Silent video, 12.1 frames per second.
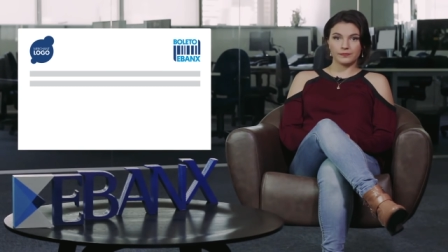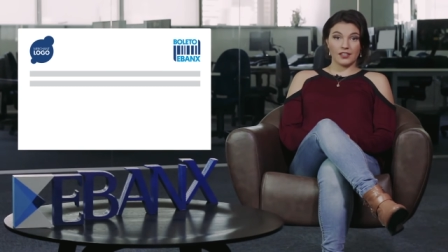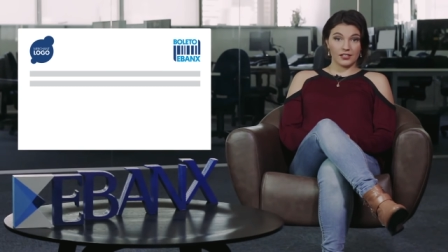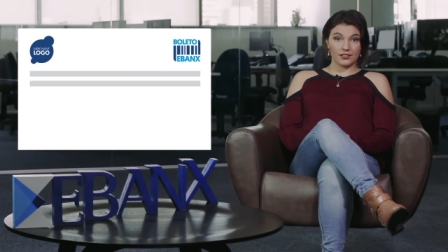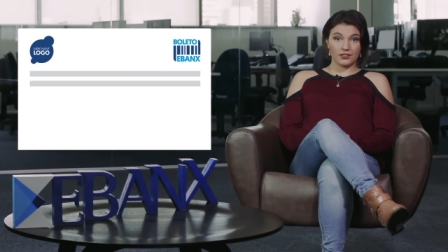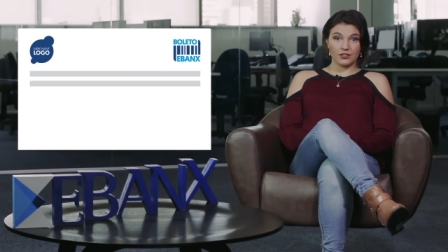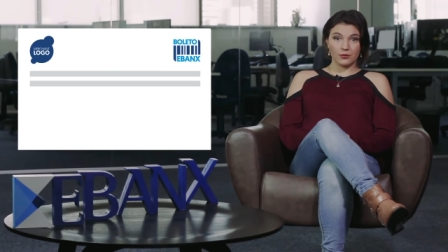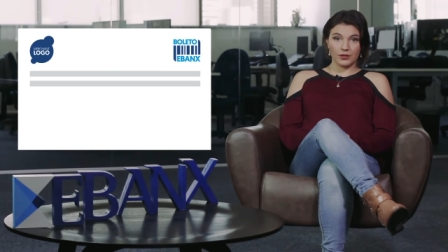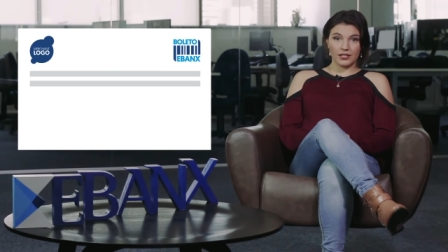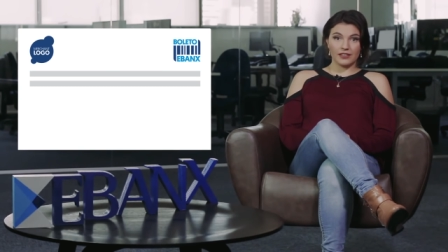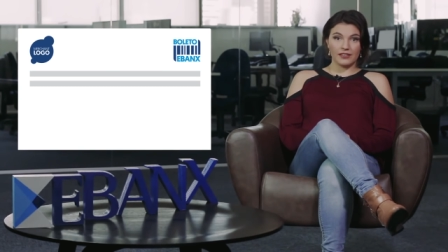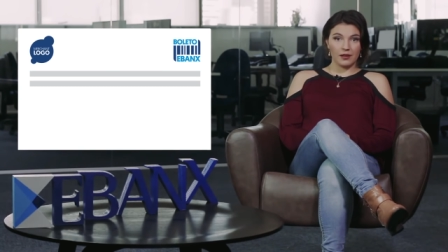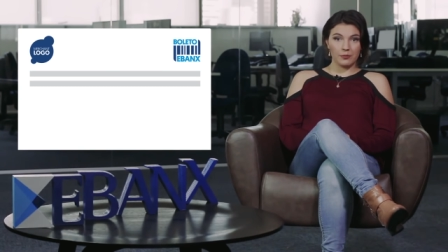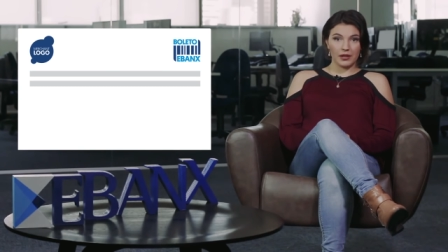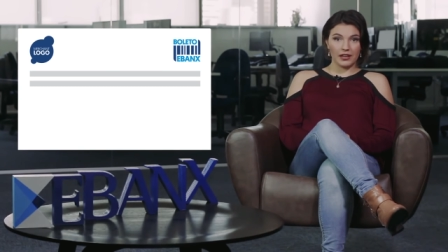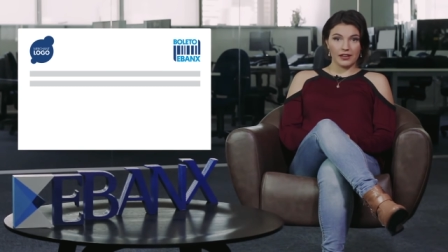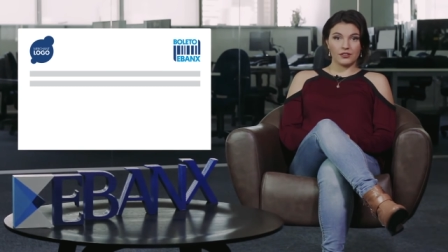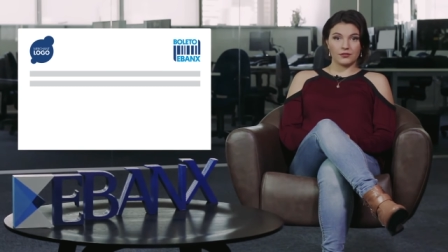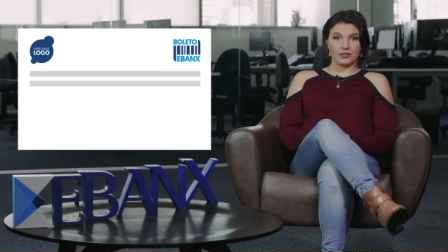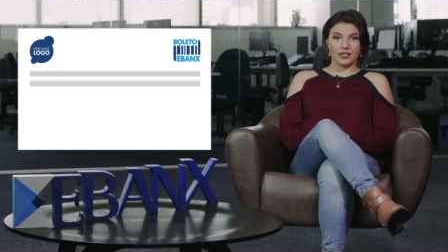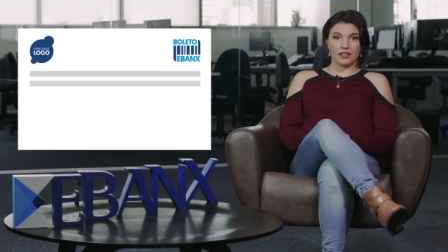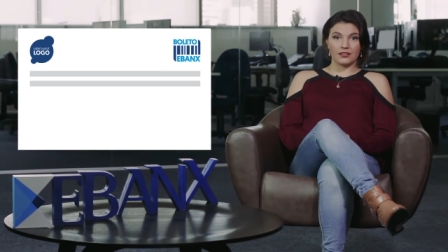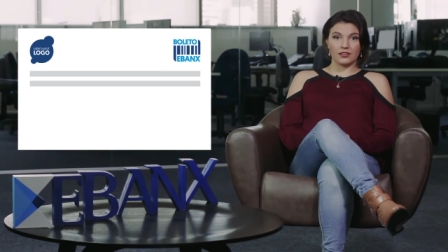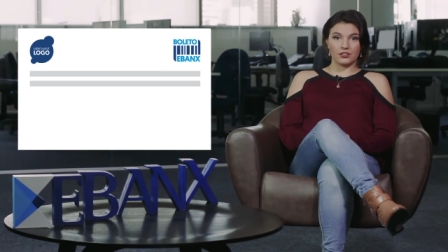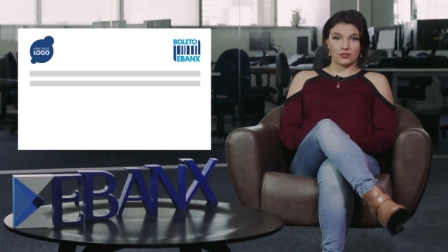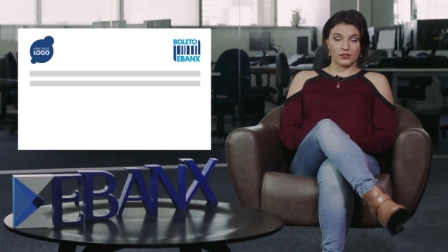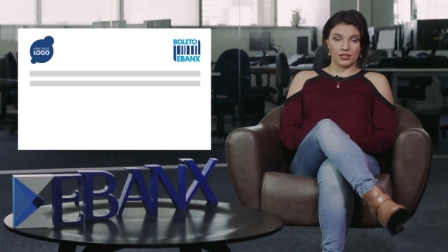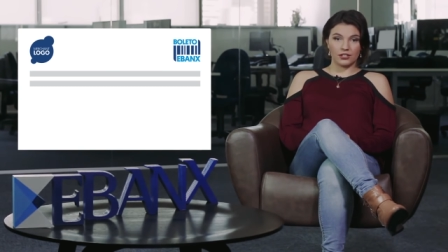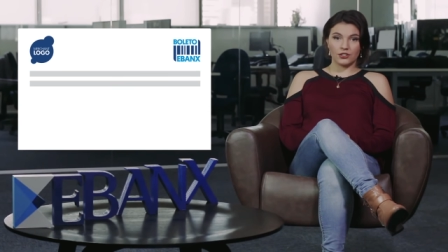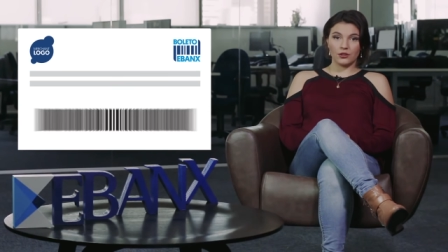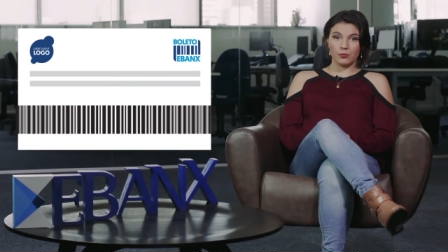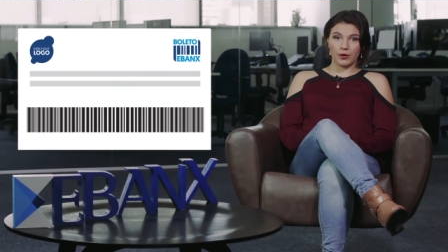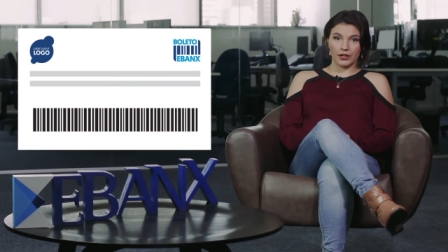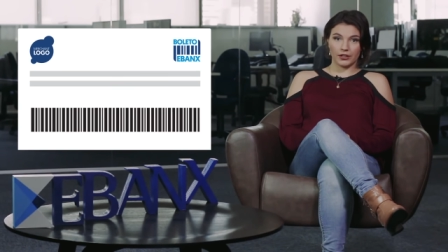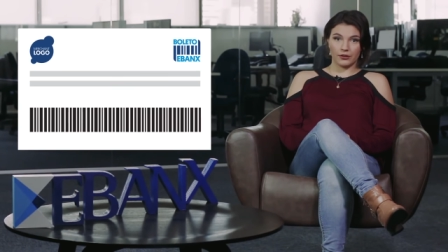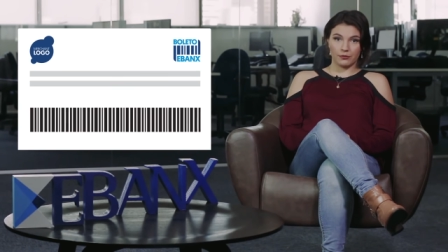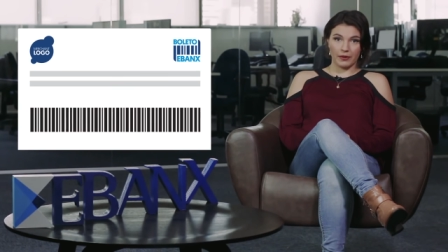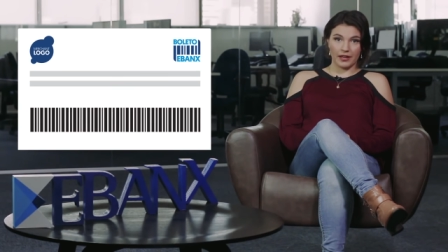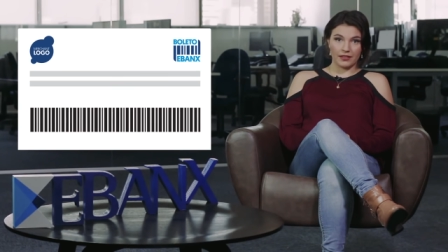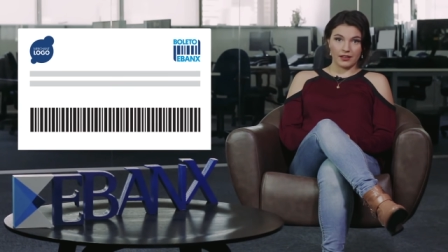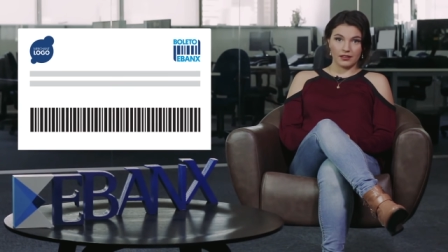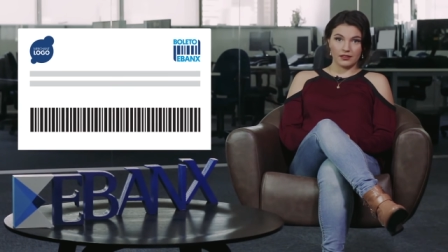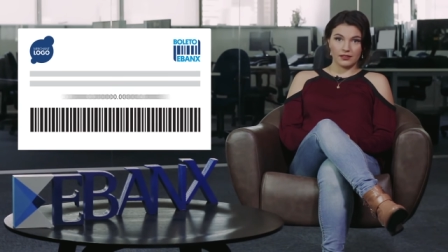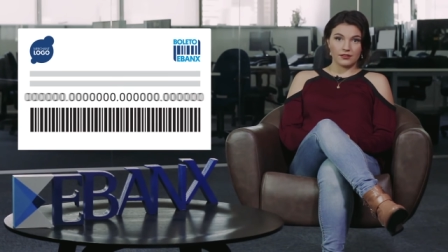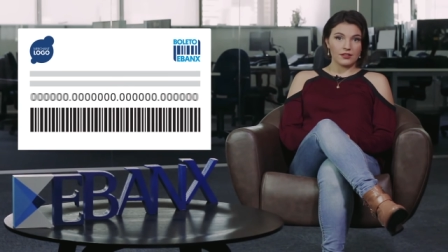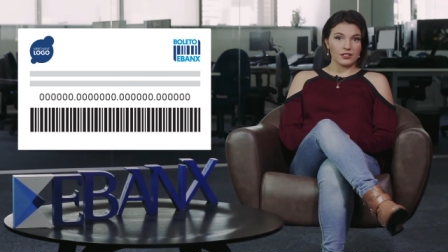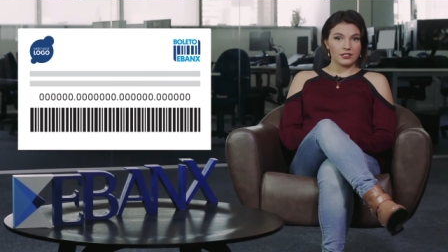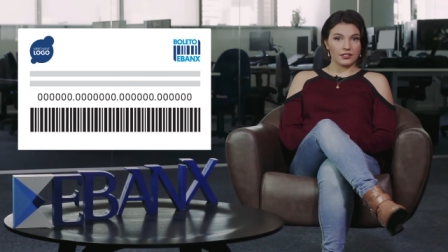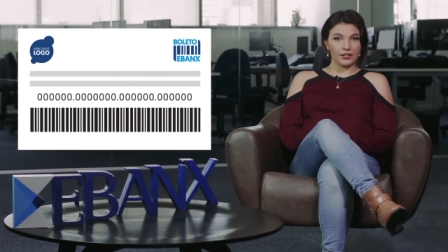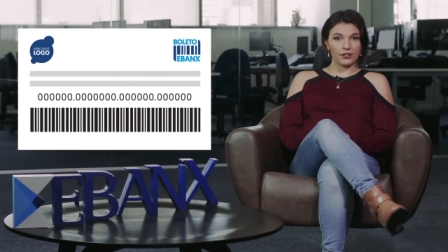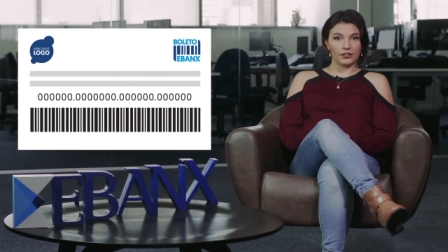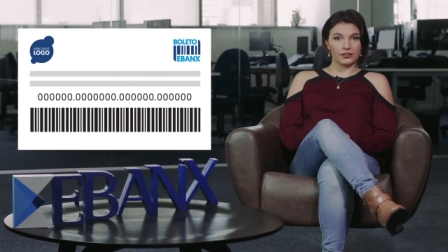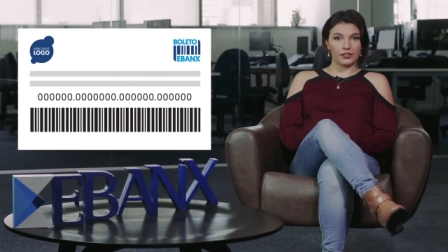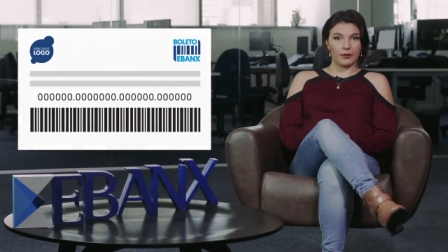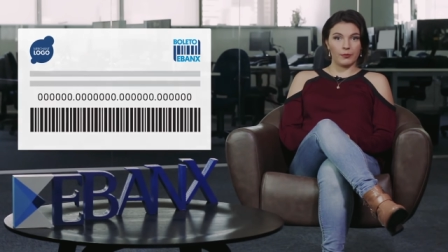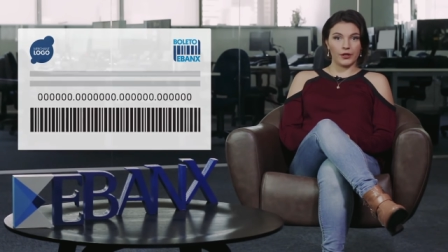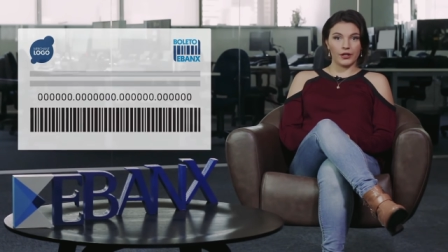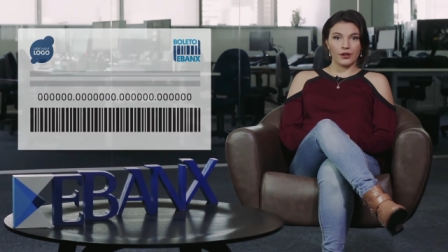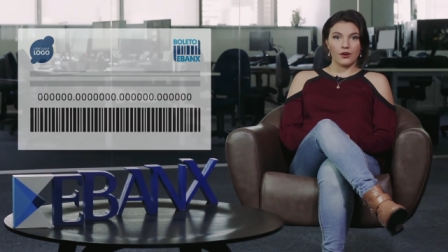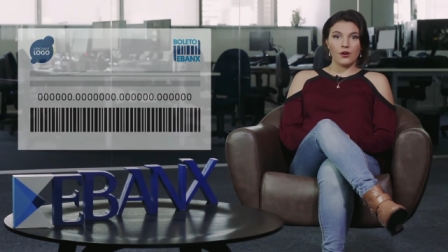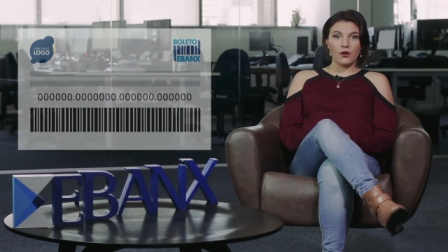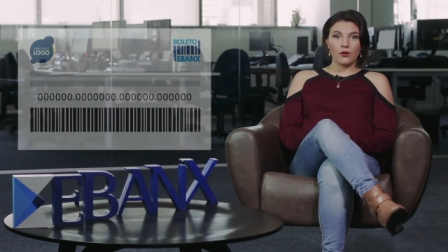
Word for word: The consumer can then pay using the traditional barcode method, the serial number,